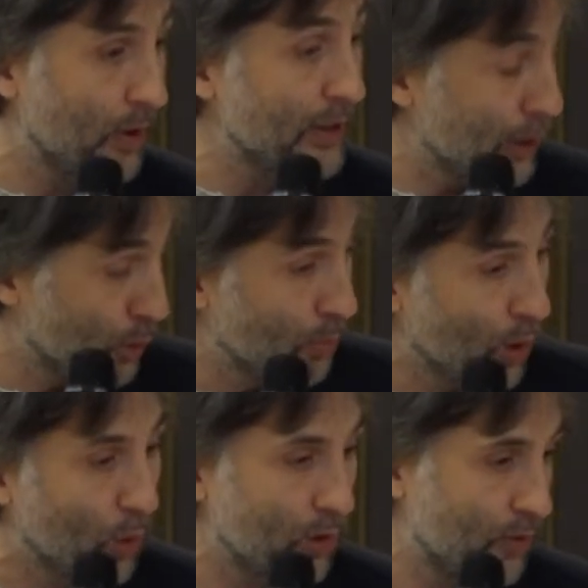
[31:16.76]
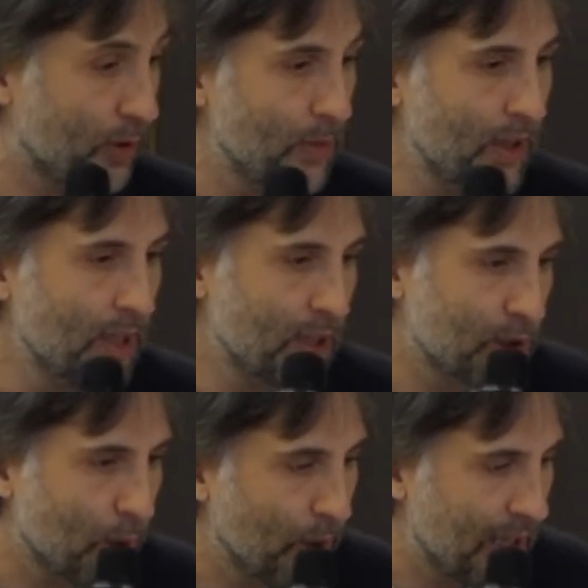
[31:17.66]
that you borrow from
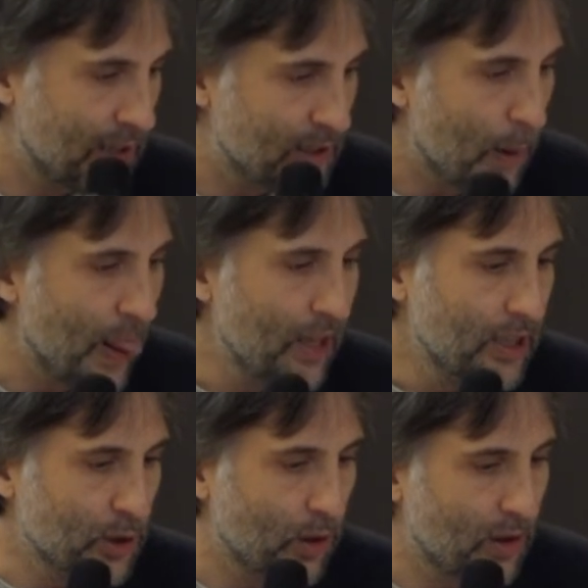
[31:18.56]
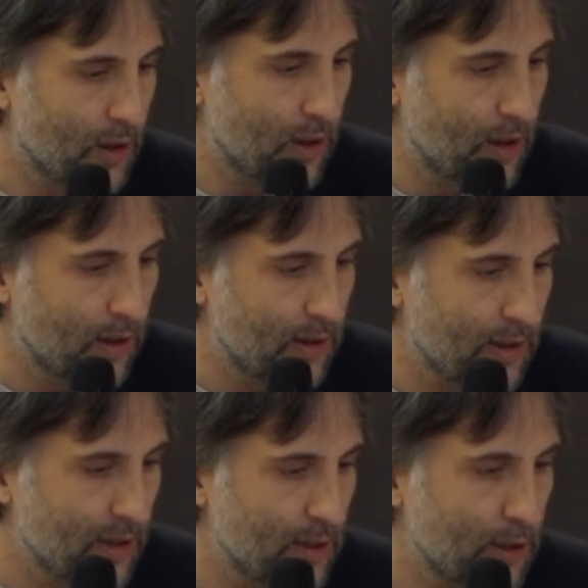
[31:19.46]
someone else. So
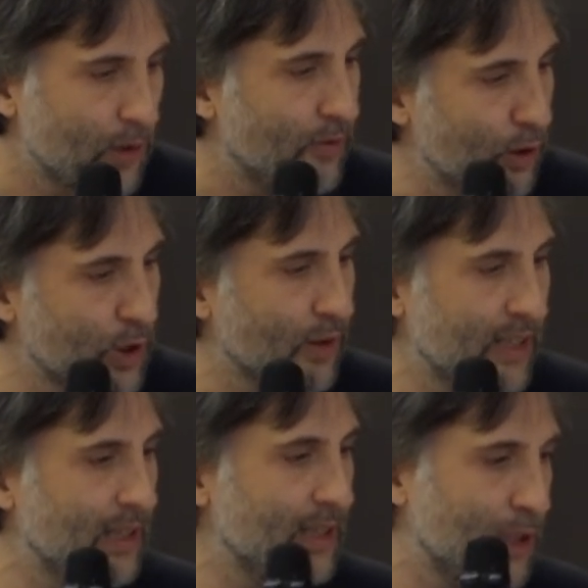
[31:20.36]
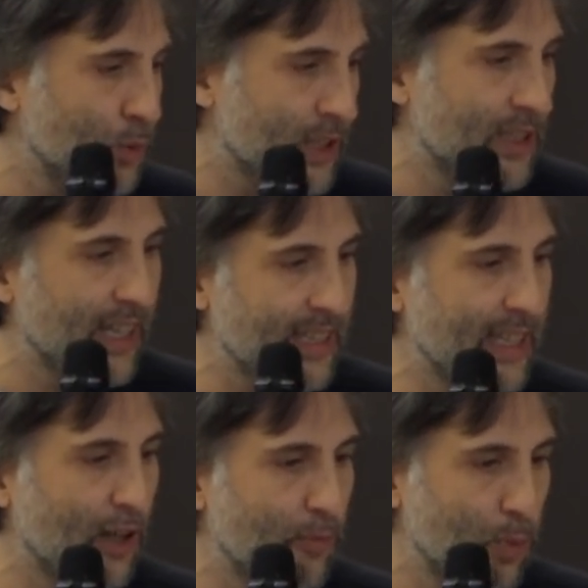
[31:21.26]
very shortly, this was the
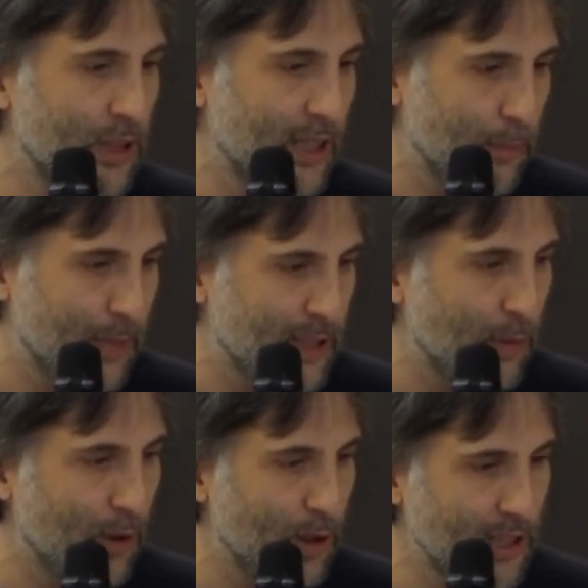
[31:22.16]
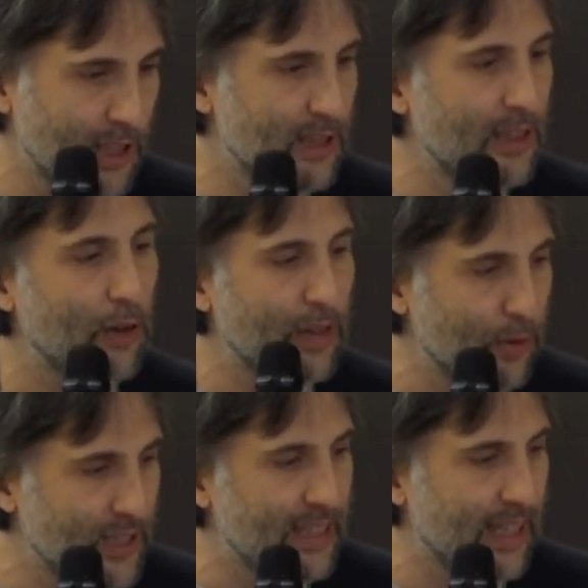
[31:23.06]
idea of bullshit epistemologies. Now there
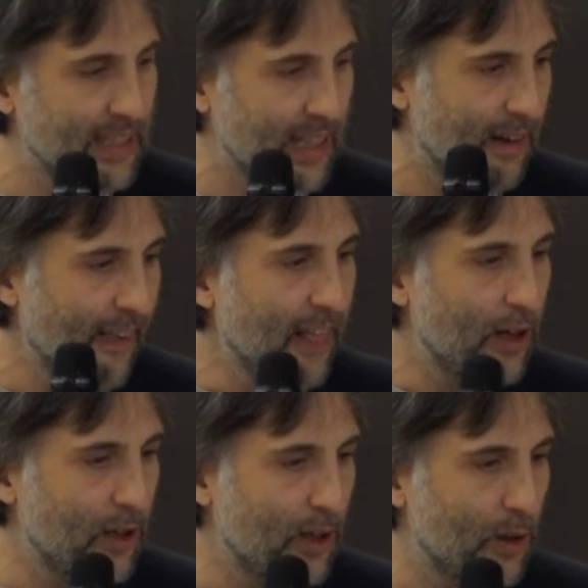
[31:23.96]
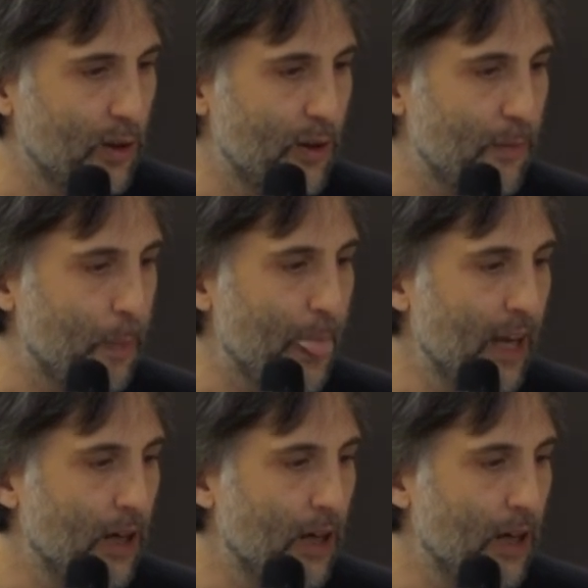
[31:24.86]
is data on